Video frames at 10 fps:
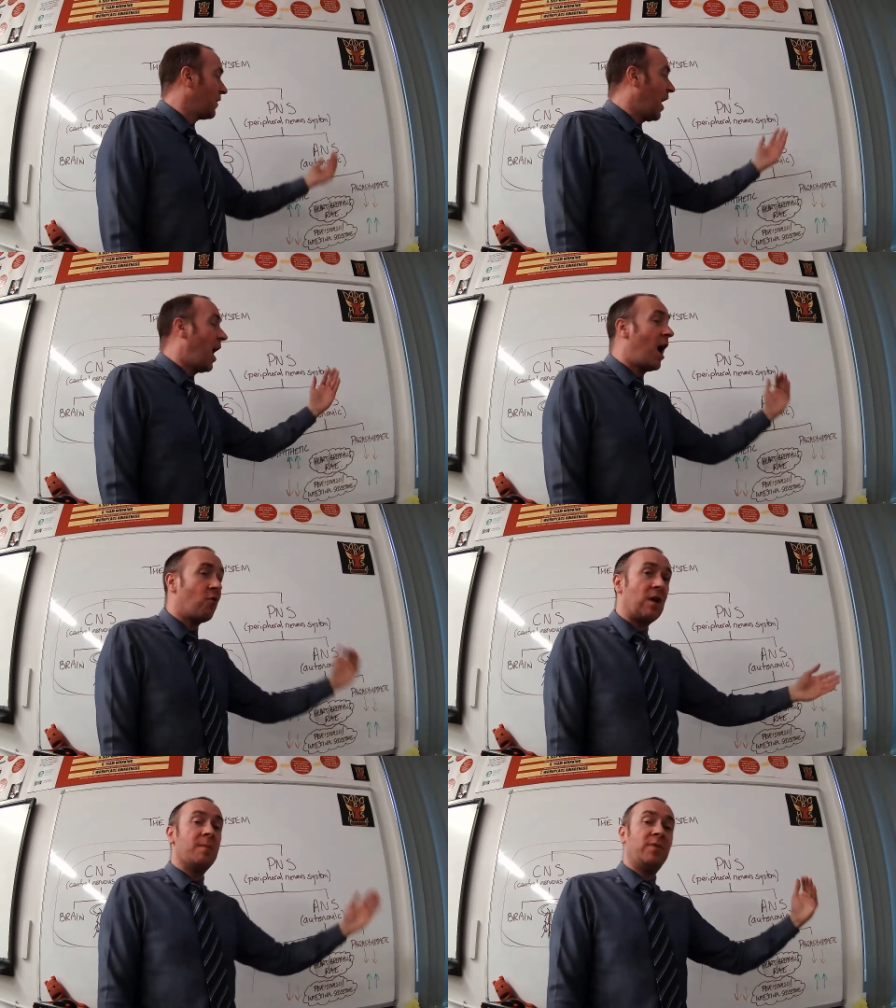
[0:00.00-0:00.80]
The
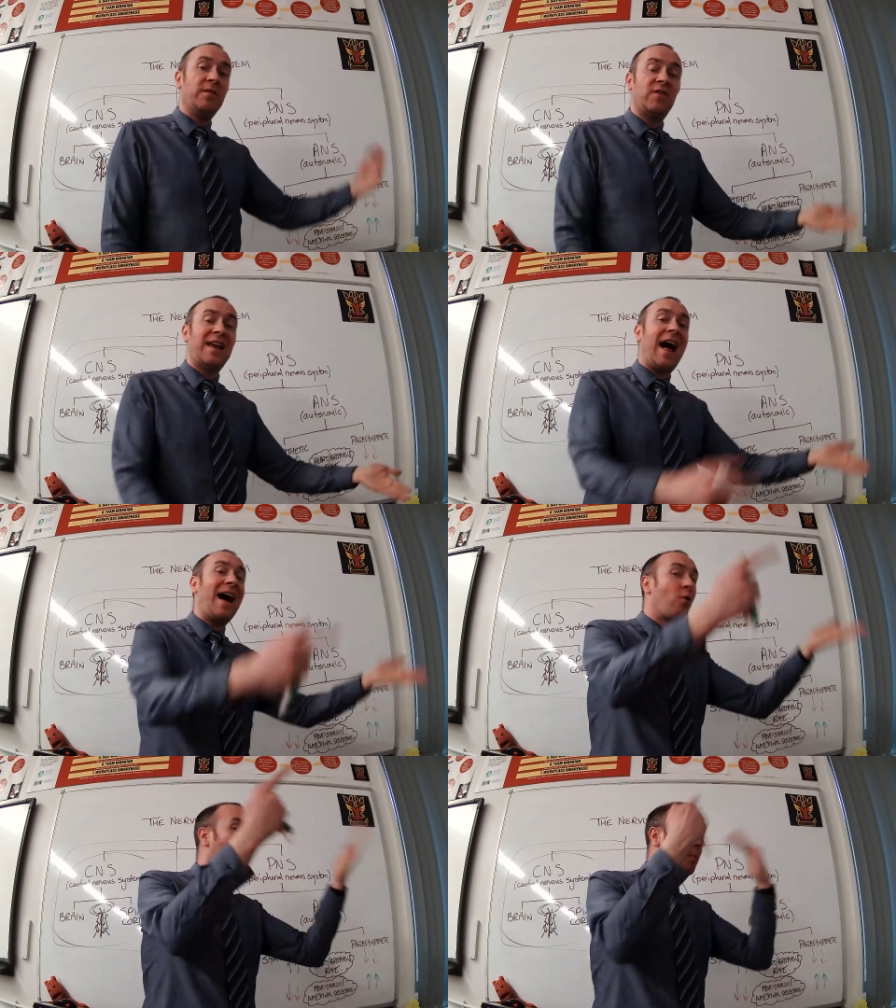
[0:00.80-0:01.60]
heart rate, breathing rate, that
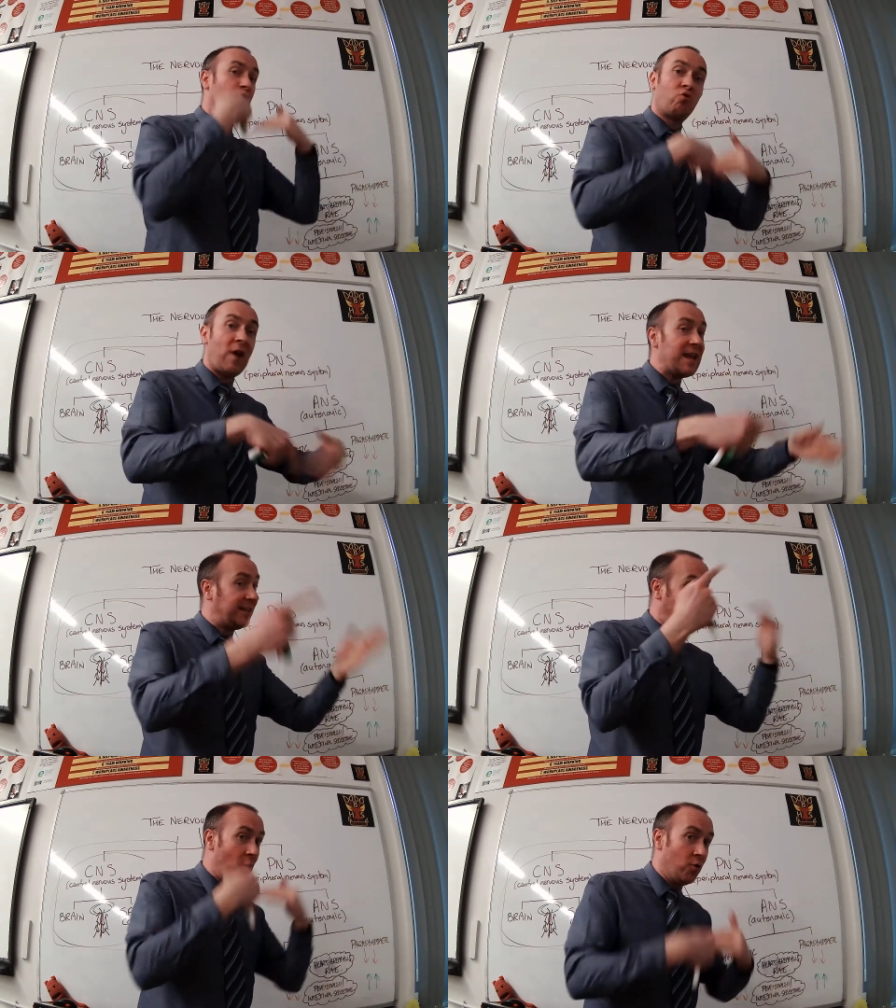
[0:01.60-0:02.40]
all comes right
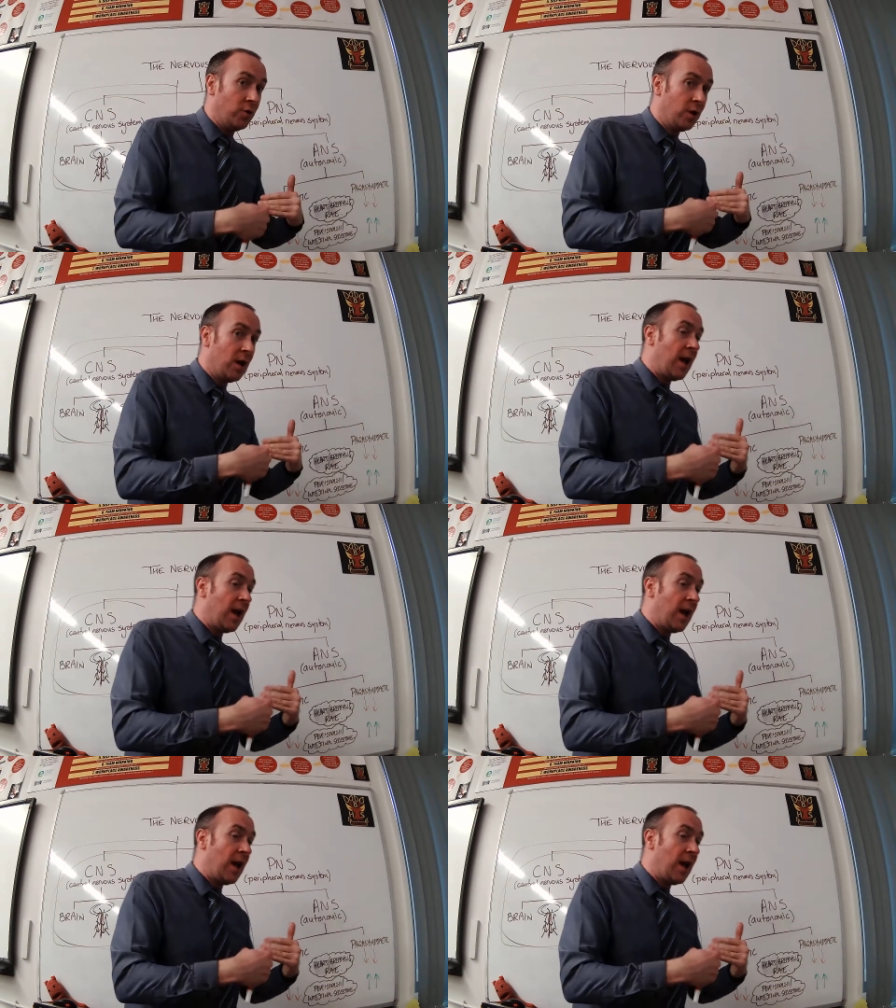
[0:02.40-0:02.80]
down,